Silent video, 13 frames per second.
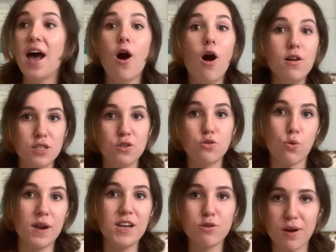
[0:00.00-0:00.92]
Also,
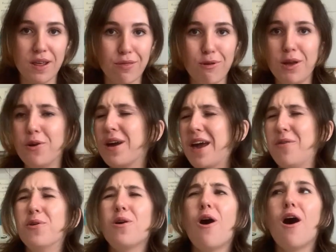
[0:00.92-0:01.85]
2023,
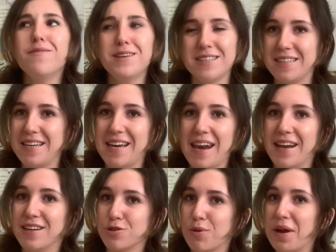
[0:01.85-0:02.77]
okay, we're obviously
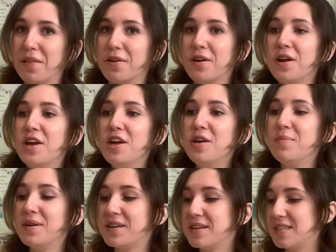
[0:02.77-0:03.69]
getting a trailer,
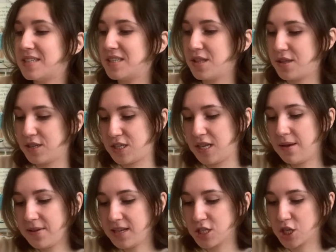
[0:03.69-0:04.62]
because the
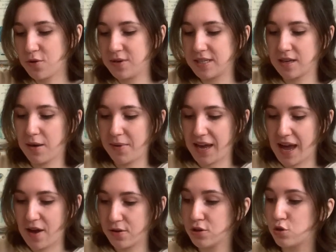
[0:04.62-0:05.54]
TV show is coming
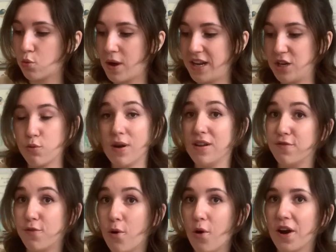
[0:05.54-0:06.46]
out
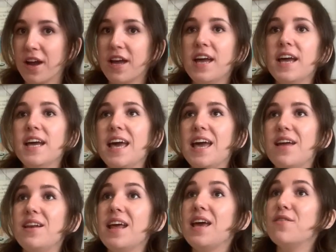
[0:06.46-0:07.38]
2024.
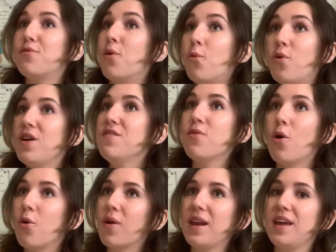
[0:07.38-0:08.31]
And if we've
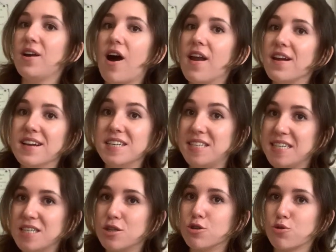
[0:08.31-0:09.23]
already gotten a
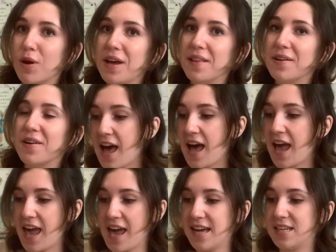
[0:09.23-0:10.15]
teaser trailer,
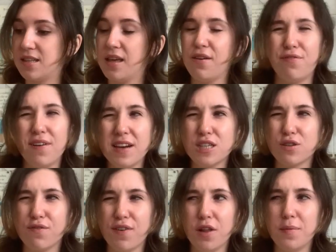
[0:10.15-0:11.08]
and they finished
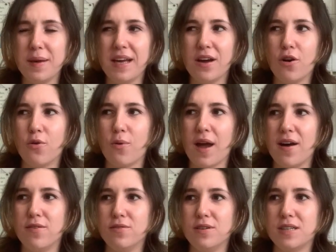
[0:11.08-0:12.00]
filming
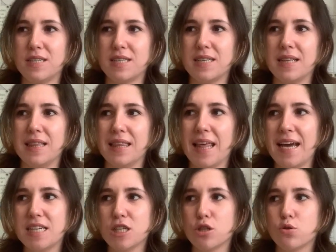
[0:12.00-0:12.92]
around
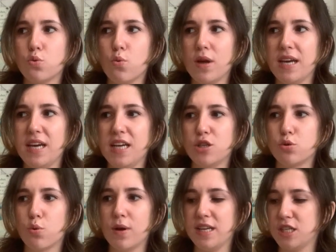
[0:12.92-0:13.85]
late
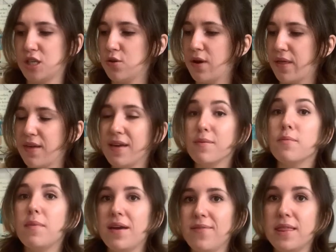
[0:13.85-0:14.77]
2022, I think
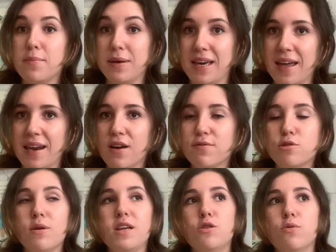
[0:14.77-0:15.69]
maybe the beginning of
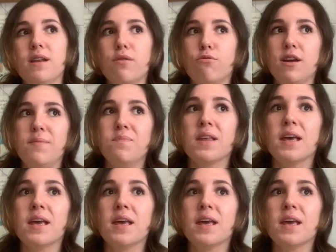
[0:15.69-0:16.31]
2023.